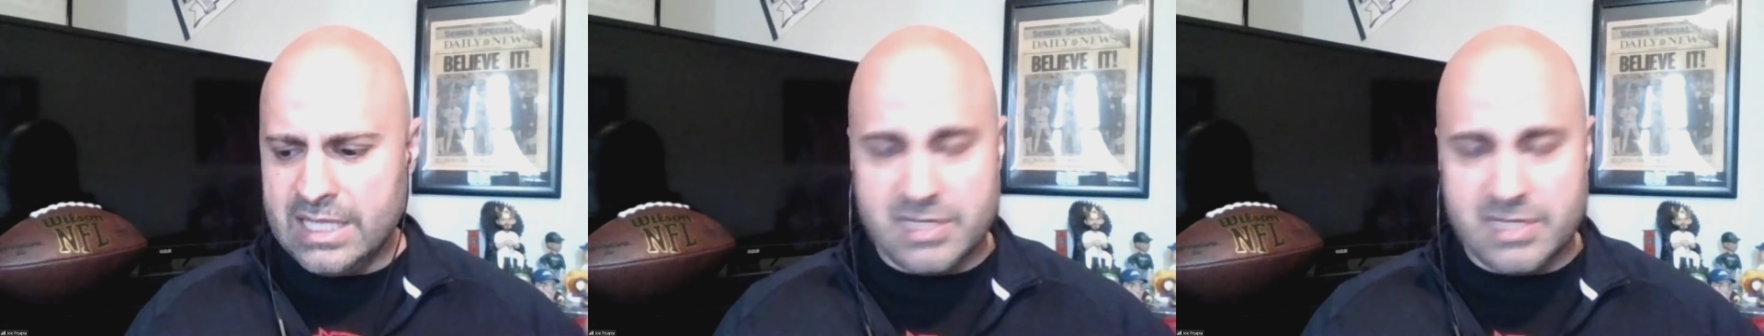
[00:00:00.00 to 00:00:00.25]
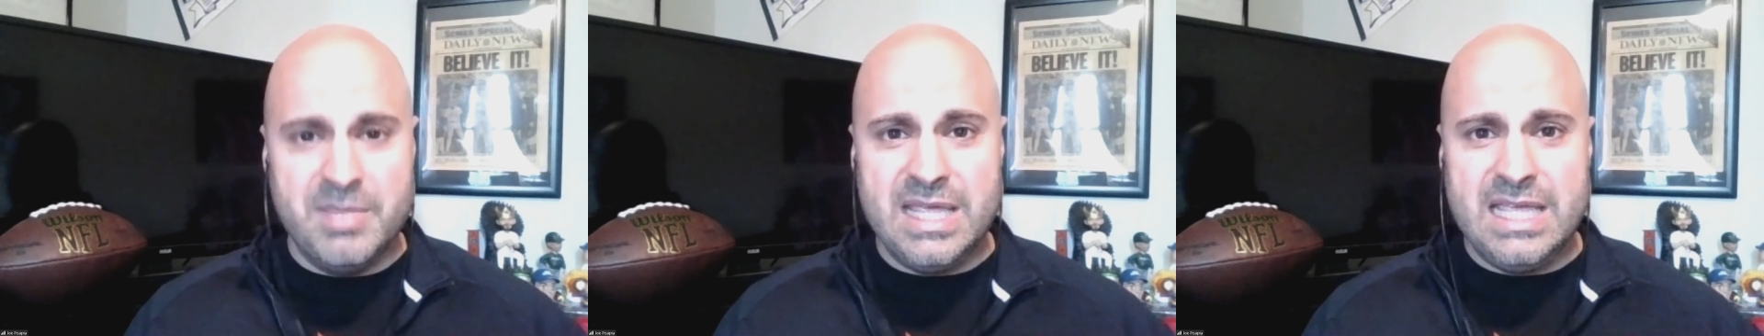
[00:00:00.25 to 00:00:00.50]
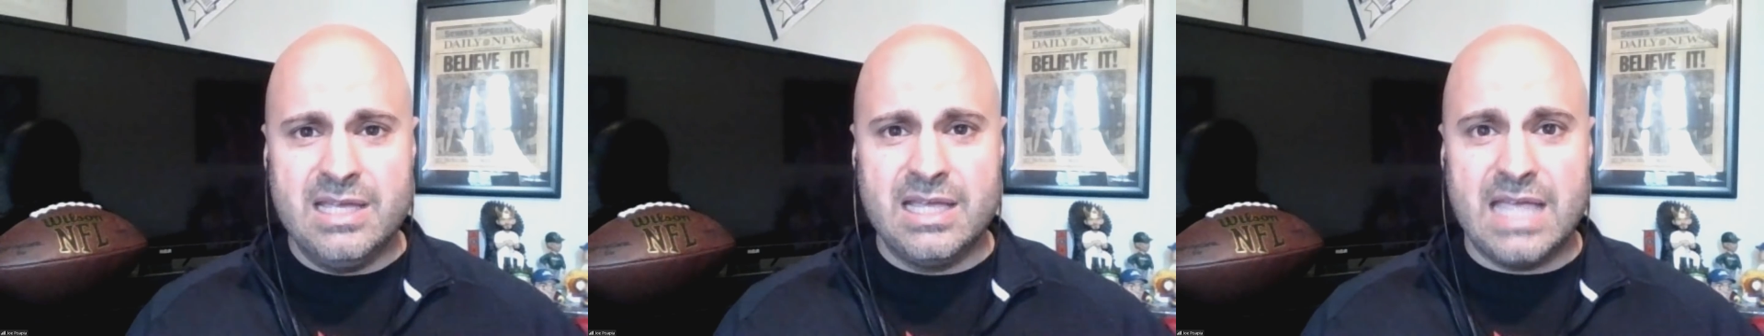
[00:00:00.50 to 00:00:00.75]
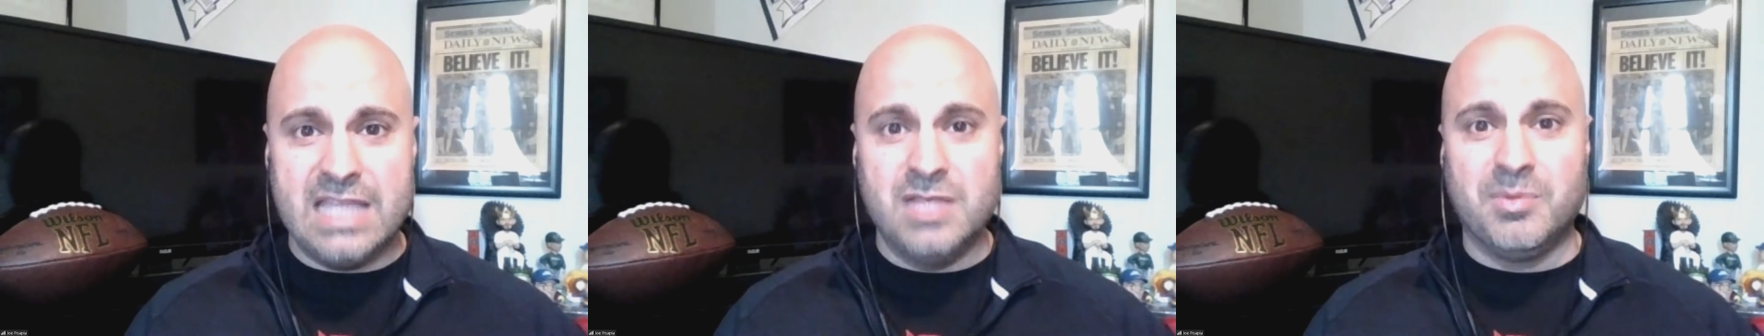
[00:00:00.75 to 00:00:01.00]
To me,
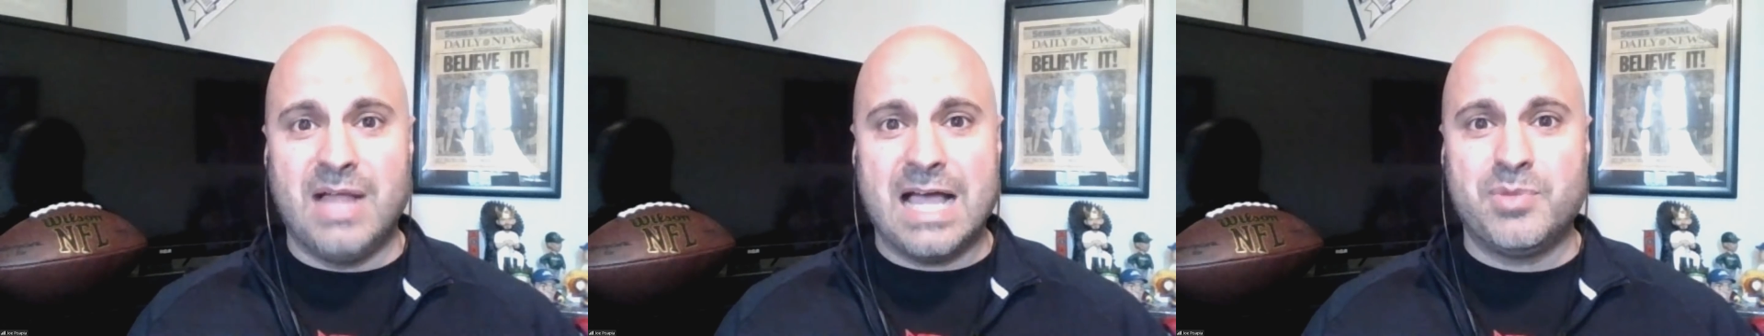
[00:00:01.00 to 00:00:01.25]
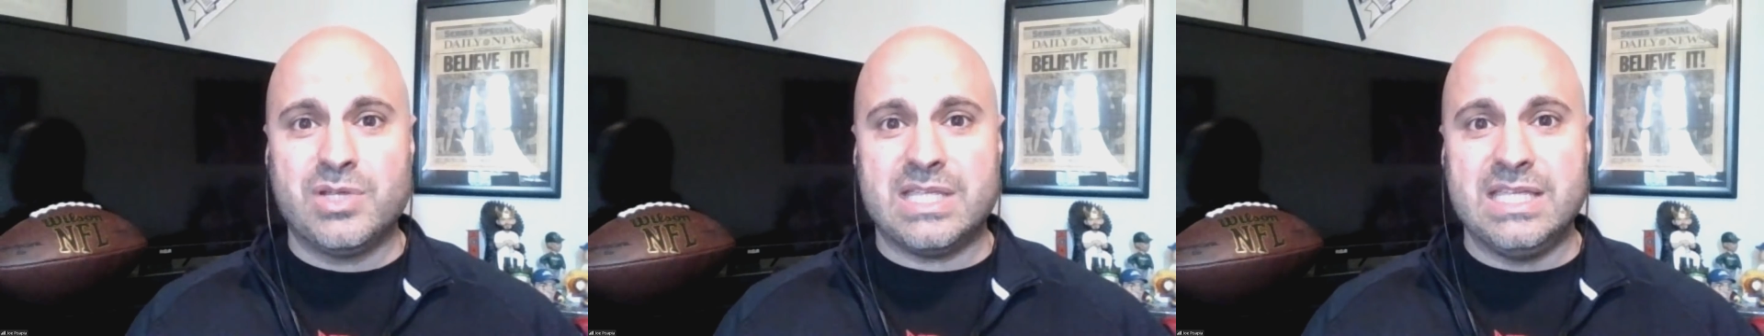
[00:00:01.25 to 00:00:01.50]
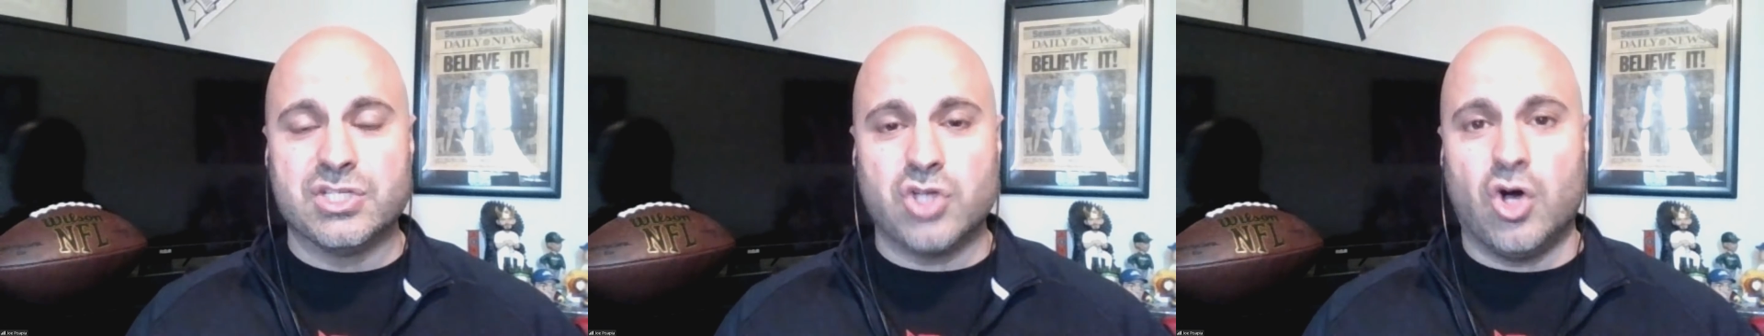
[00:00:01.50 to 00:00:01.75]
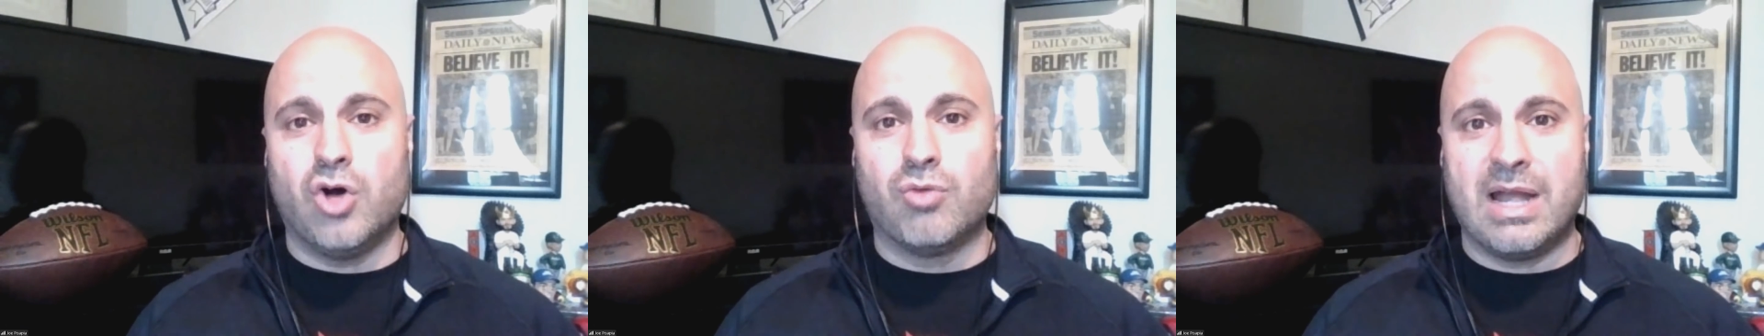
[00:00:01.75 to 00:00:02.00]
in the Black Book, he is
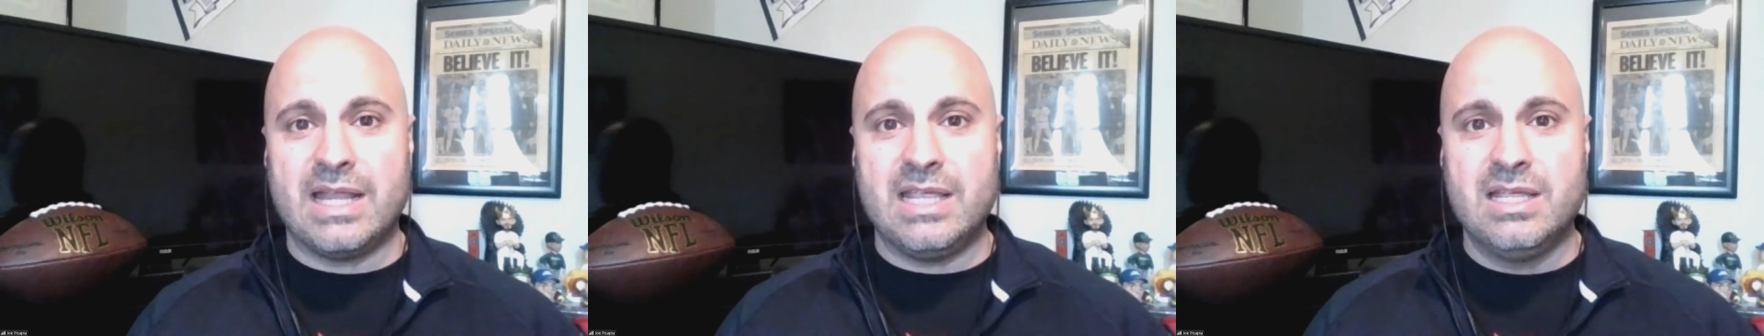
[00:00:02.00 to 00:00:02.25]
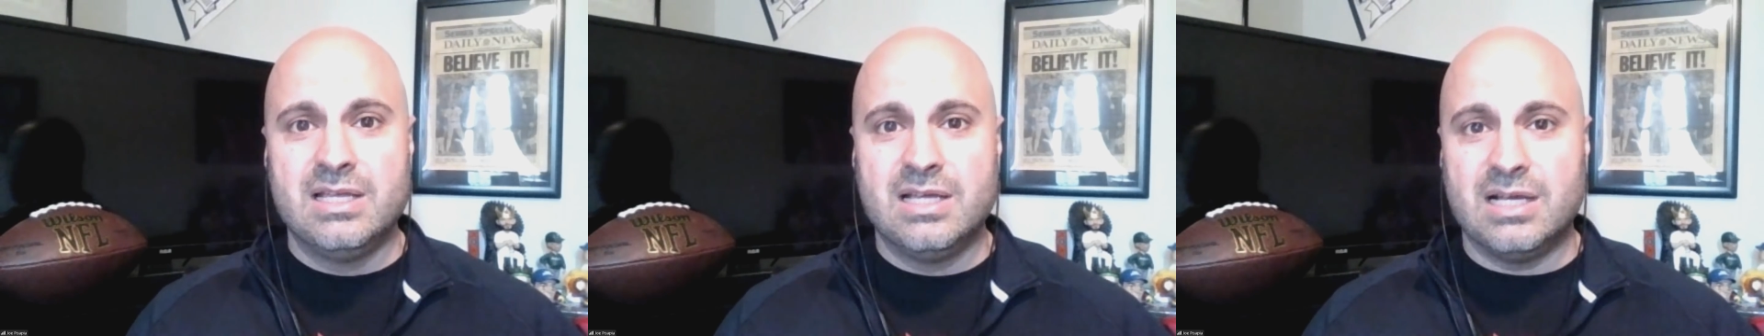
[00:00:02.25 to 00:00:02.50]
already